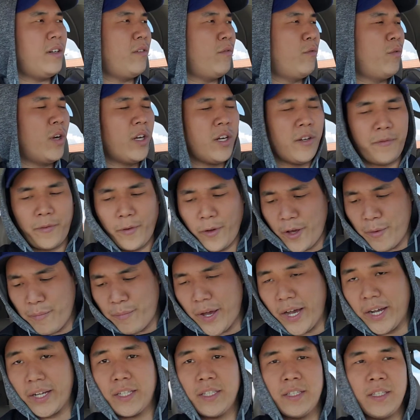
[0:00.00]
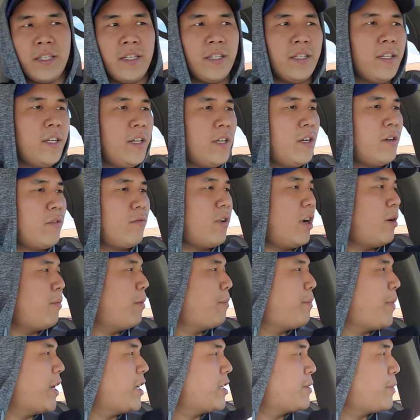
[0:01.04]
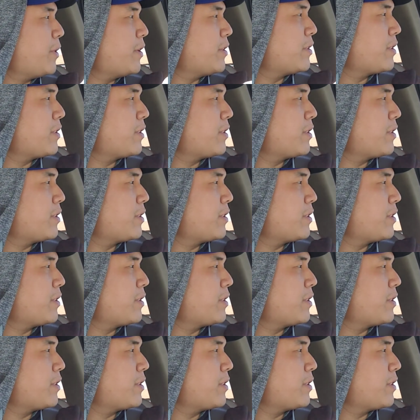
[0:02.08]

wonderful impact in the realm of baseball.